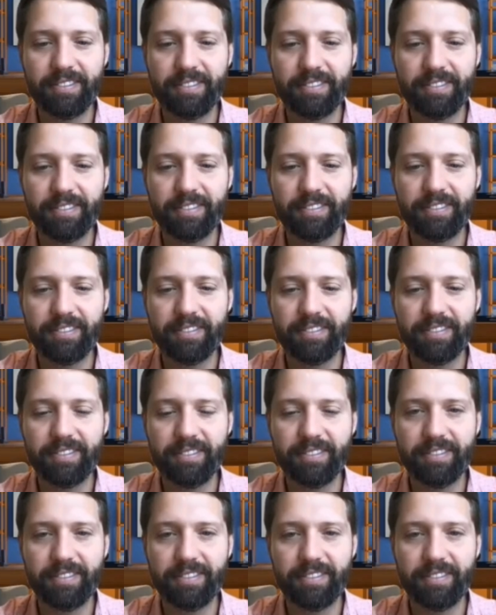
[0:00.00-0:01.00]

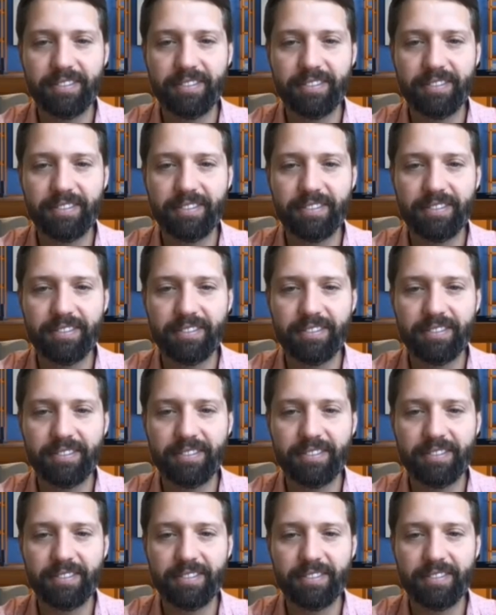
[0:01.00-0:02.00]

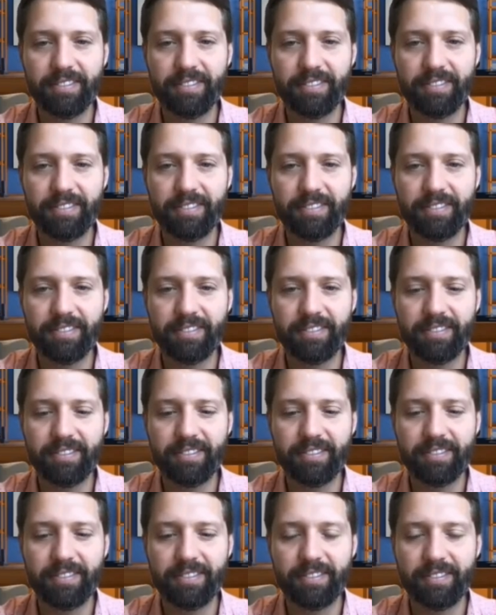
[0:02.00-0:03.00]

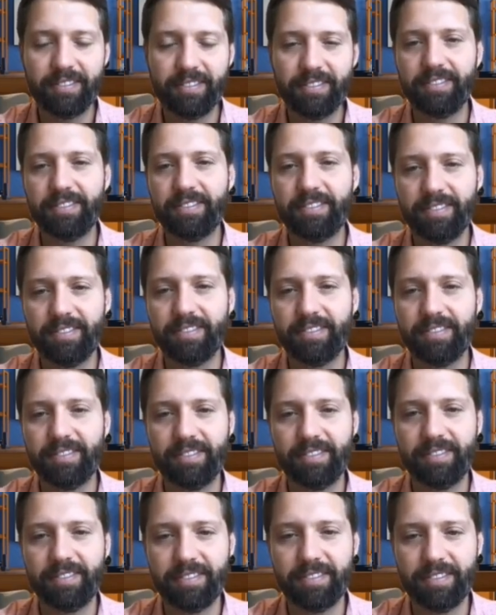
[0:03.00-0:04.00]

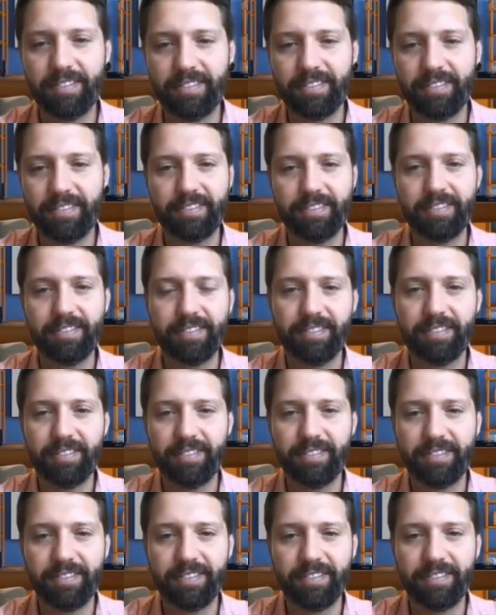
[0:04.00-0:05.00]

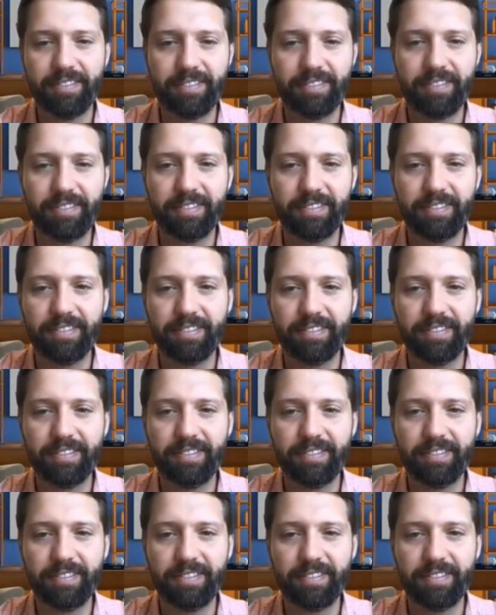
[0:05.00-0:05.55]
(silent)